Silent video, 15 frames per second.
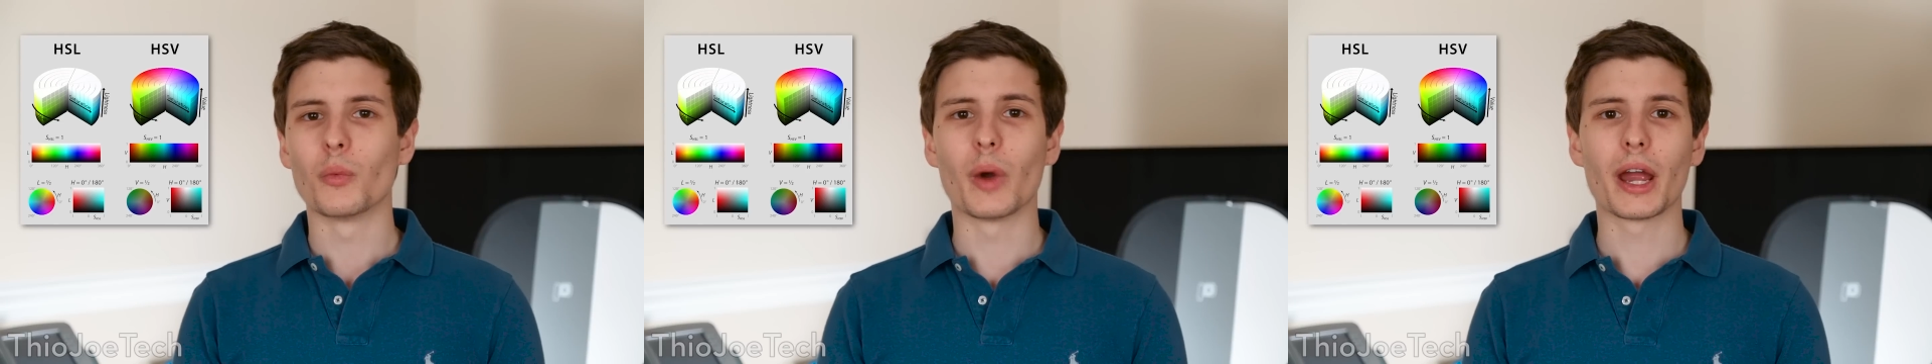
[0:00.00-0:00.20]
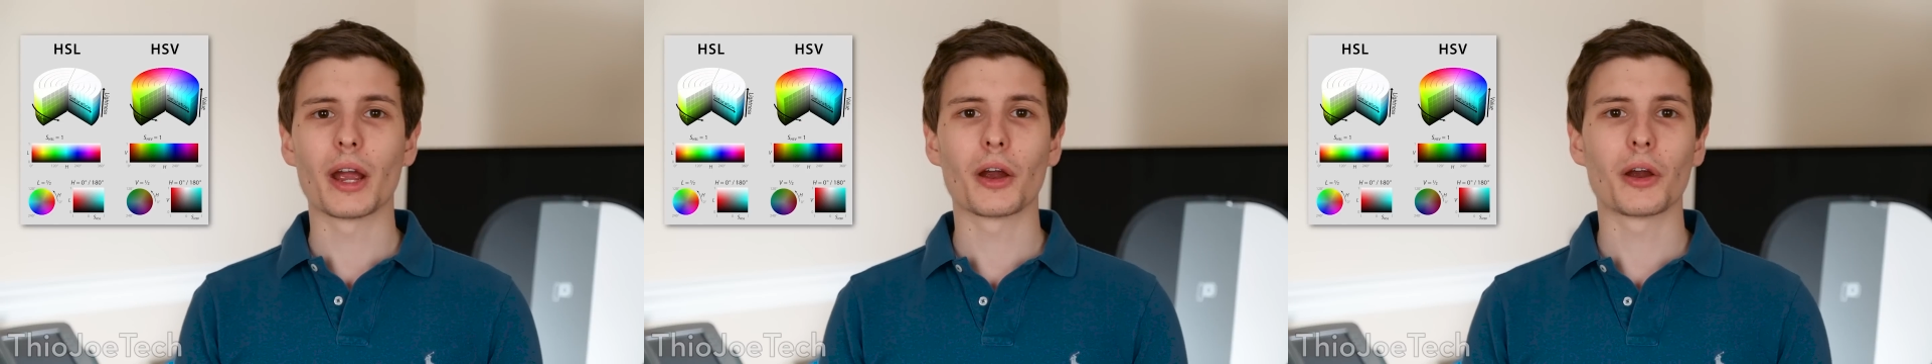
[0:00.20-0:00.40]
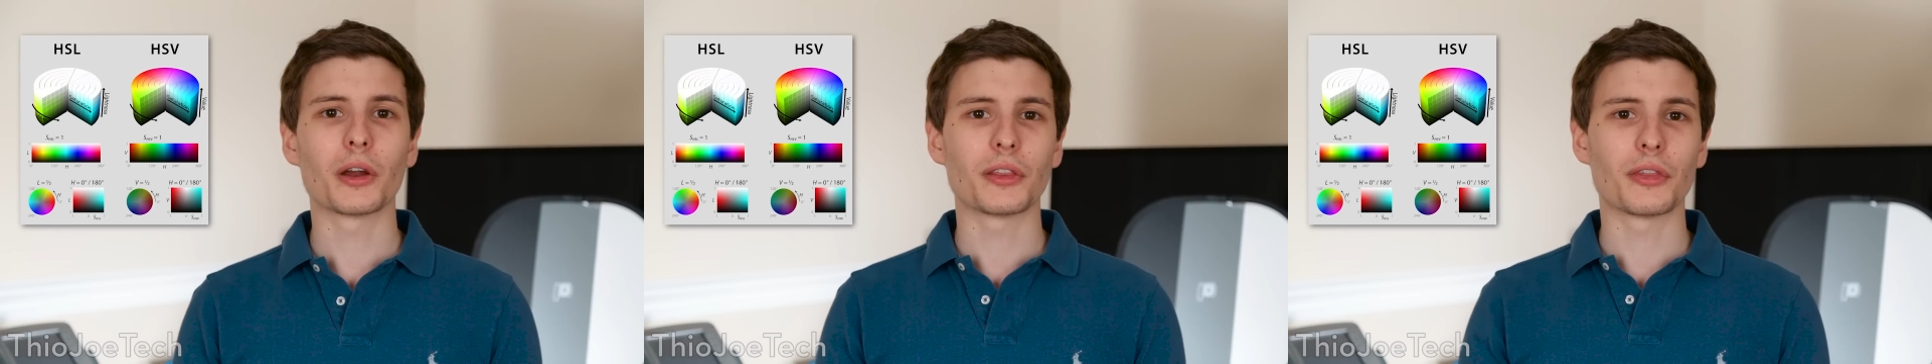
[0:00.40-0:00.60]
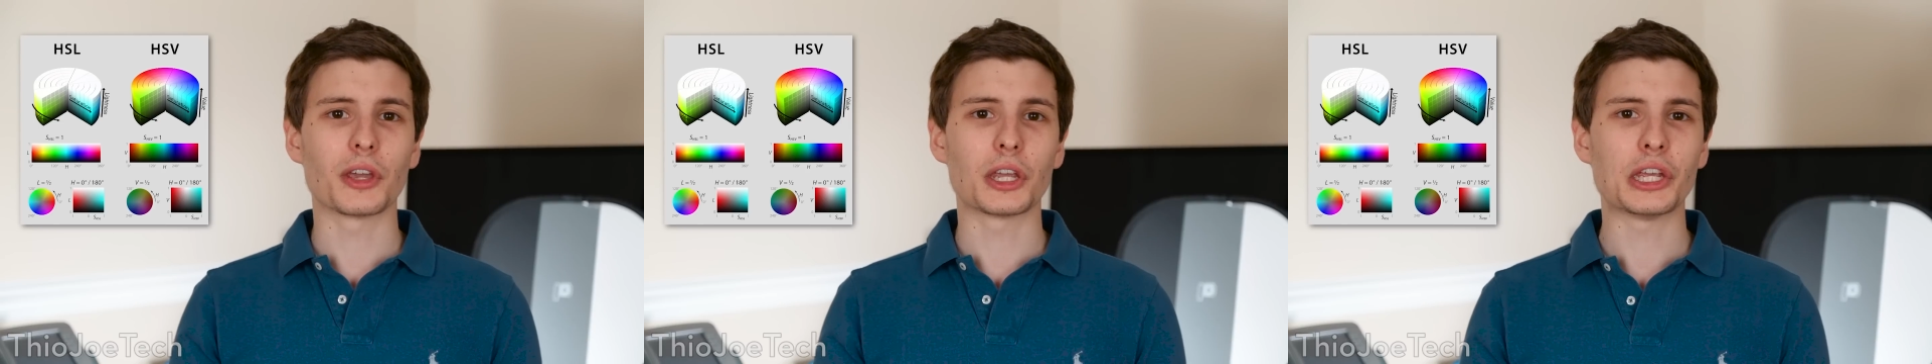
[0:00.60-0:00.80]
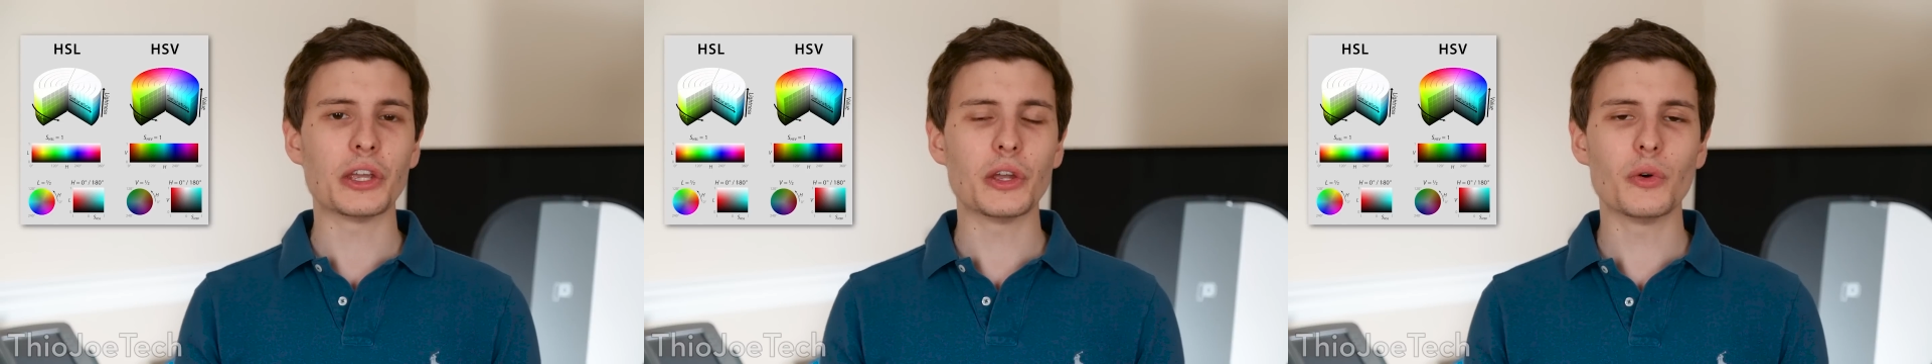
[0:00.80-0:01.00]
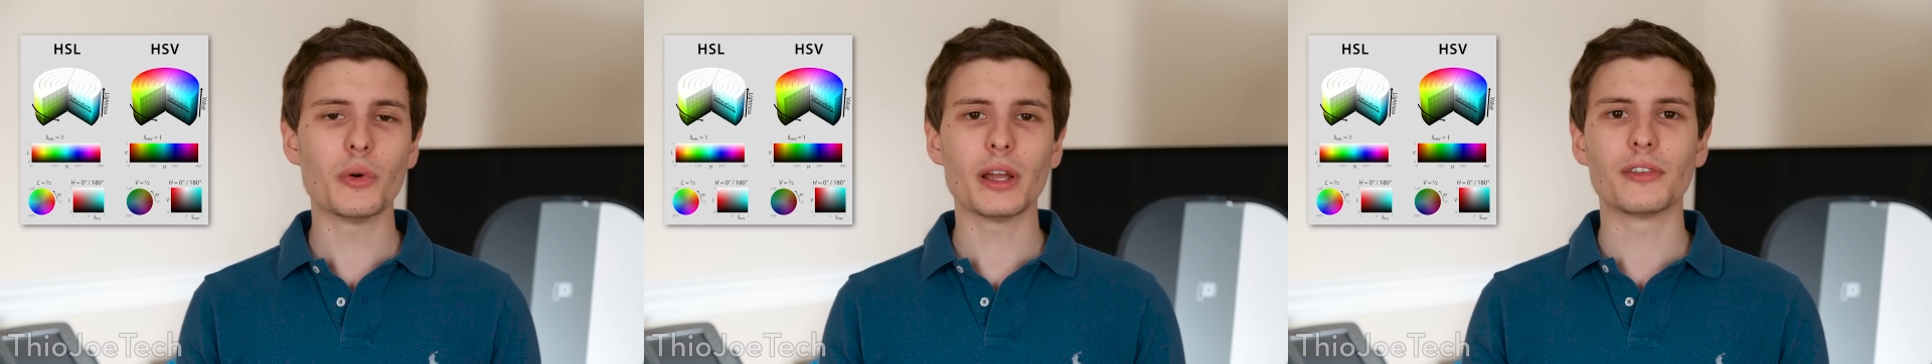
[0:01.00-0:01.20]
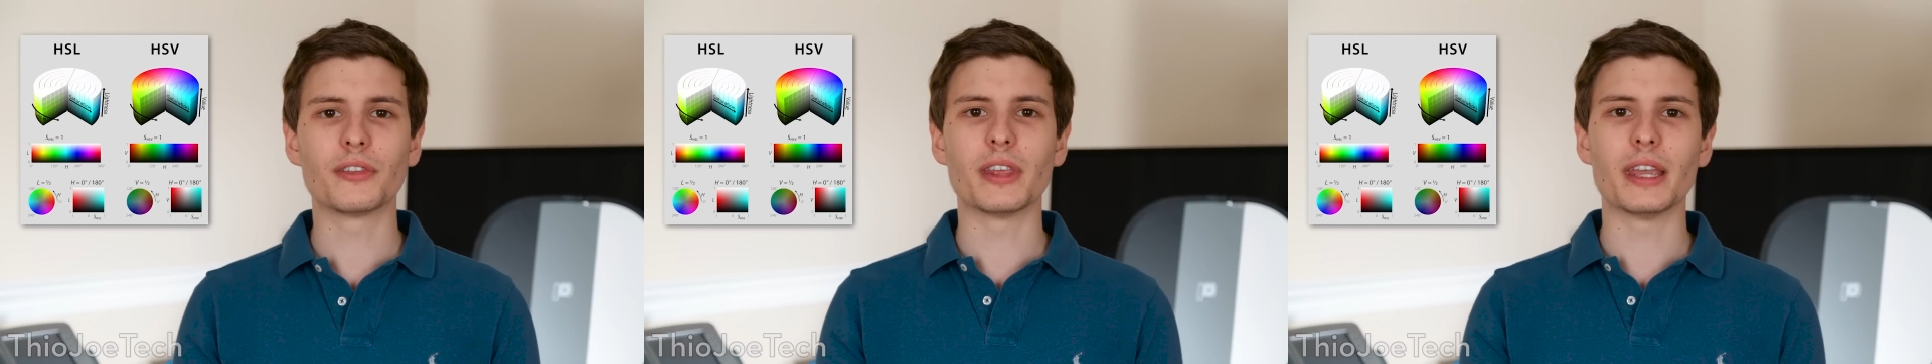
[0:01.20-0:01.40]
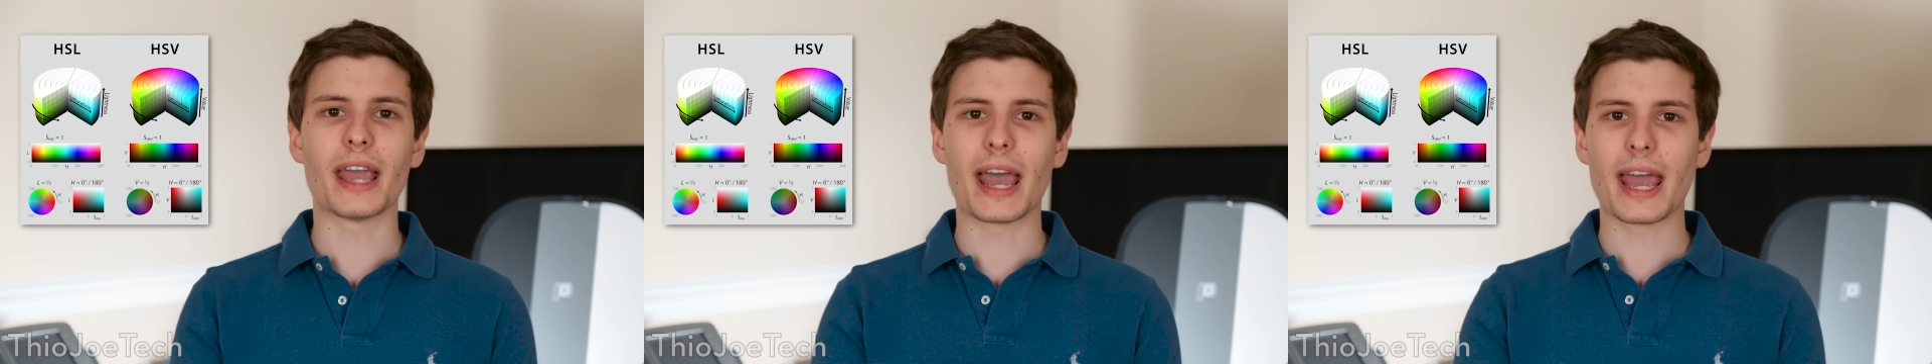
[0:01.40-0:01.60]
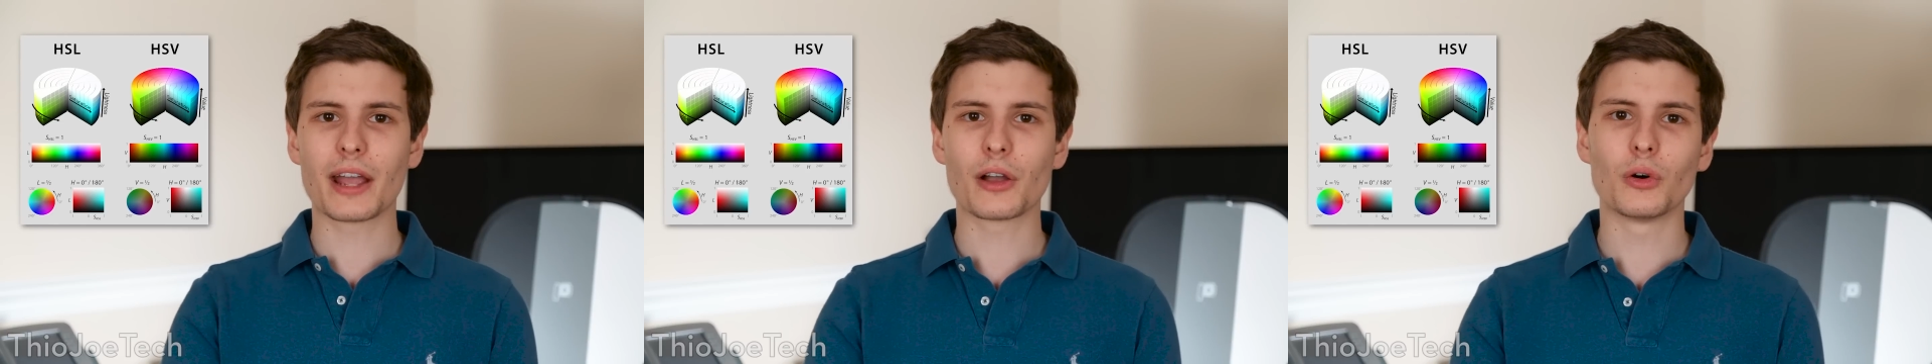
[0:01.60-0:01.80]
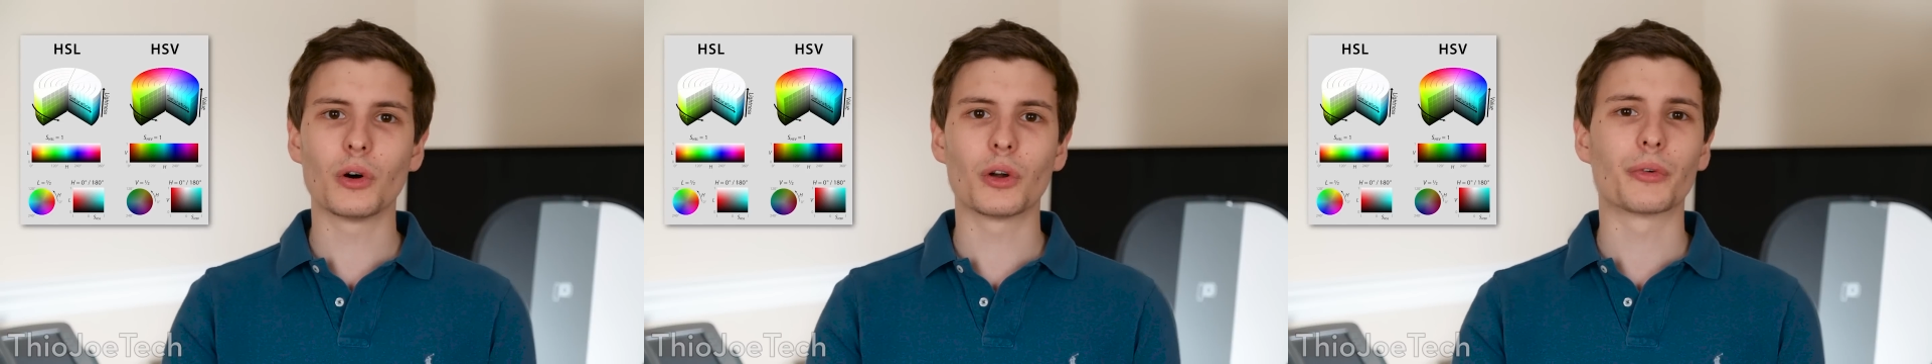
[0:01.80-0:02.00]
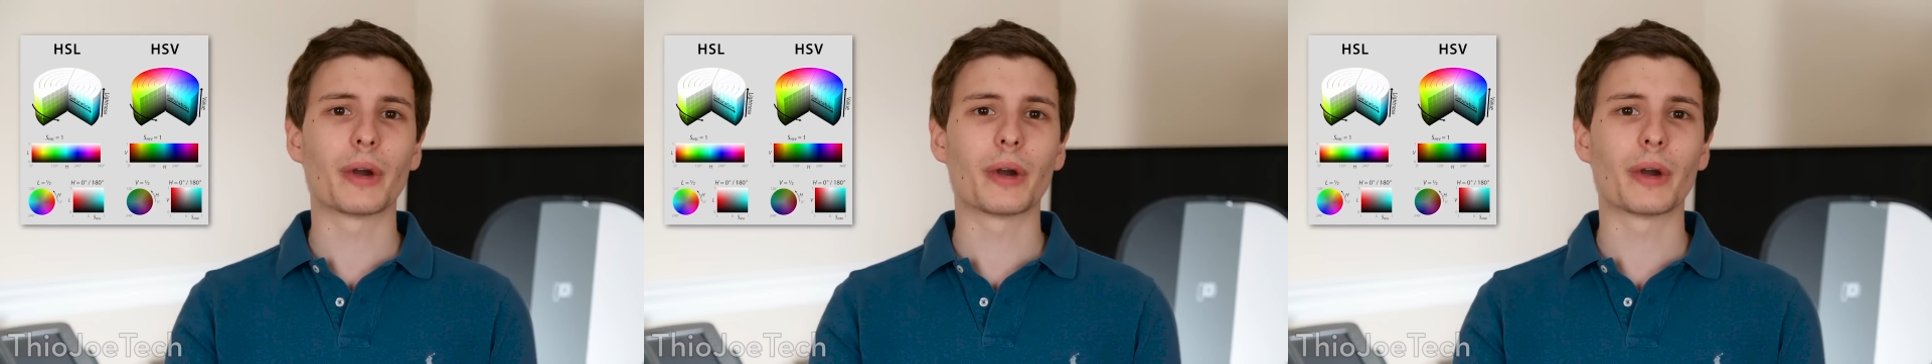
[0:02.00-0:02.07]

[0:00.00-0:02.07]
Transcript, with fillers: where the hue is the angle